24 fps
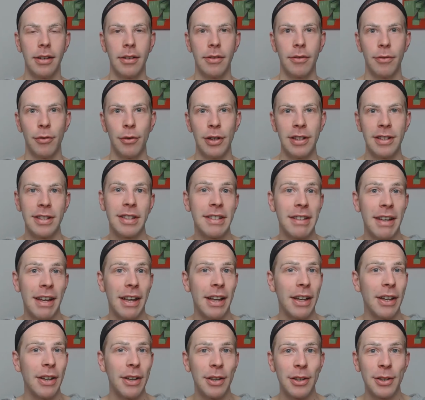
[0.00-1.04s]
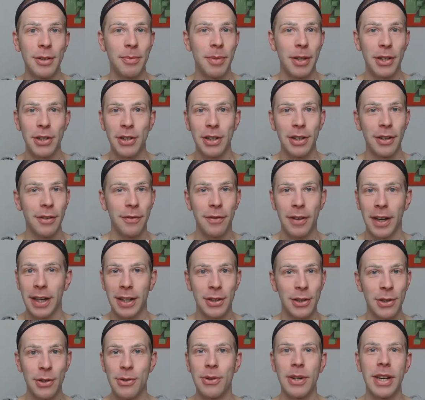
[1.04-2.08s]
freestyle special
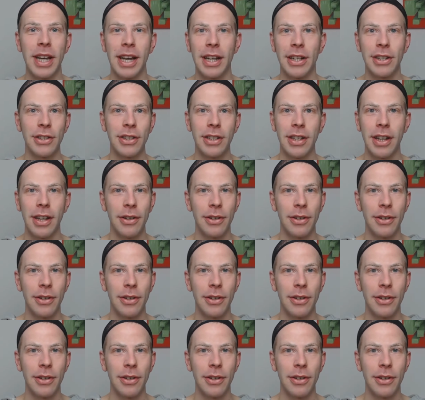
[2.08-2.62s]
effects creation.